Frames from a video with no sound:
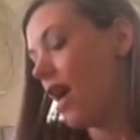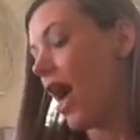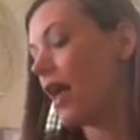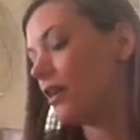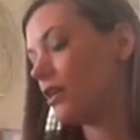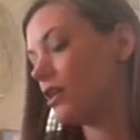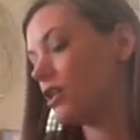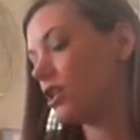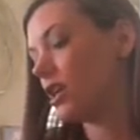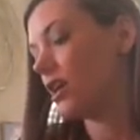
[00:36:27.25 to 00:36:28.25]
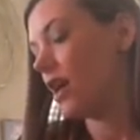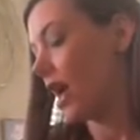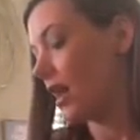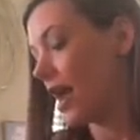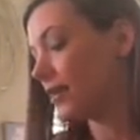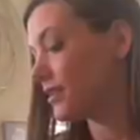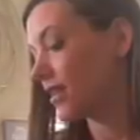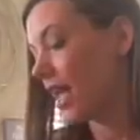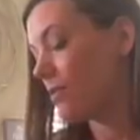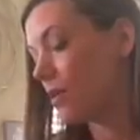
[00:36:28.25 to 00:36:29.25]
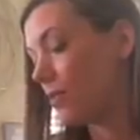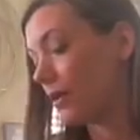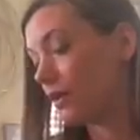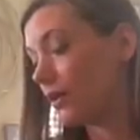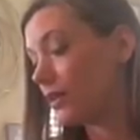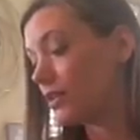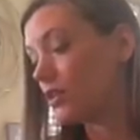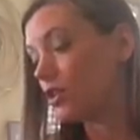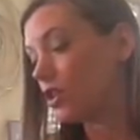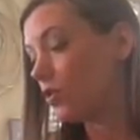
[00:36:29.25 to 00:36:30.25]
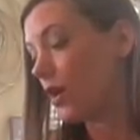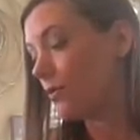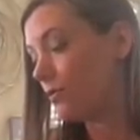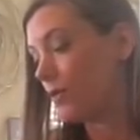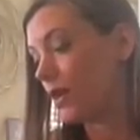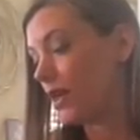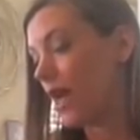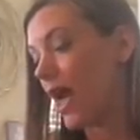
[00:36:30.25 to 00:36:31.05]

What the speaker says: energy and has the capability to do and be